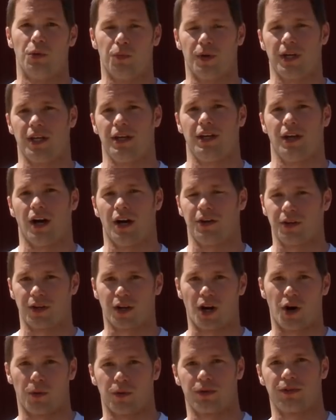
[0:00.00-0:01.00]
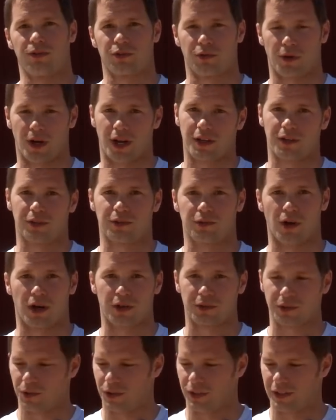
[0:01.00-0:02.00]
We undergo a strict
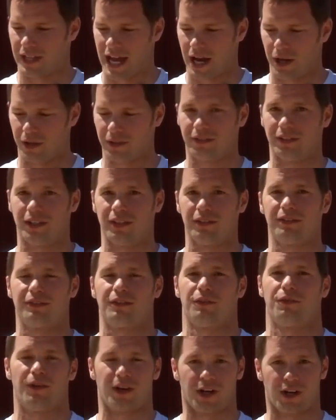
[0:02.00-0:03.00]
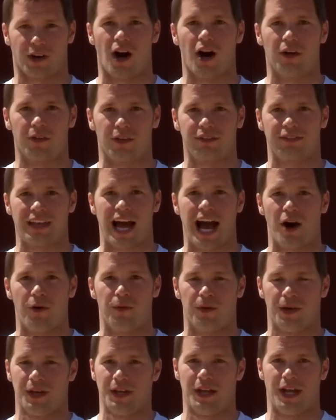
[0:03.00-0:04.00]
structural analysis to figure all this out